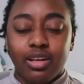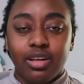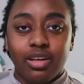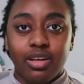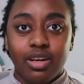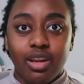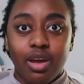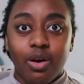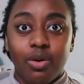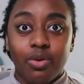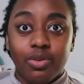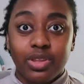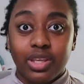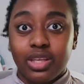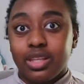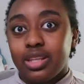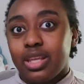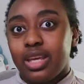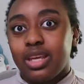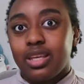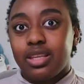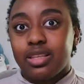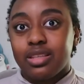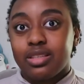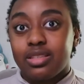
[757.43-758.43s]
know
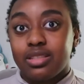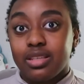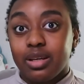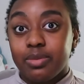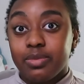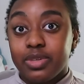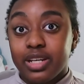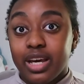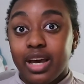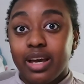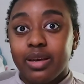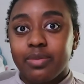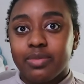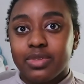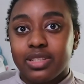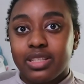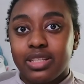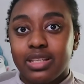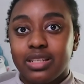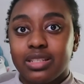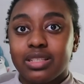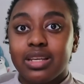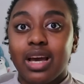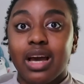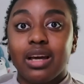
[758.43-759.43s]
that like sometimes
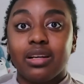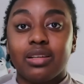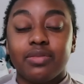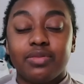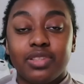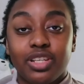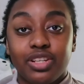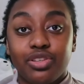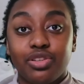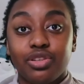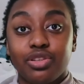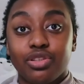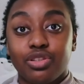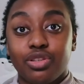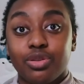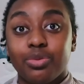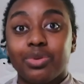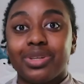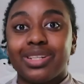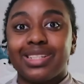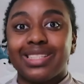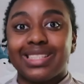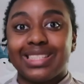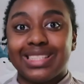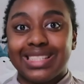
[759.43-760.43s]
these kind of teachers
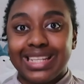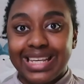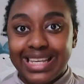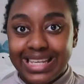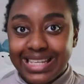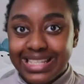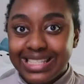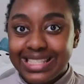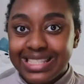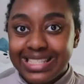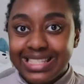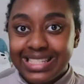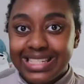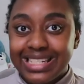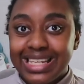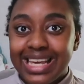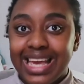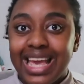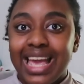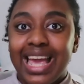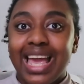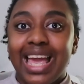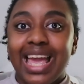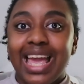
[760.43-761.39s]
do exist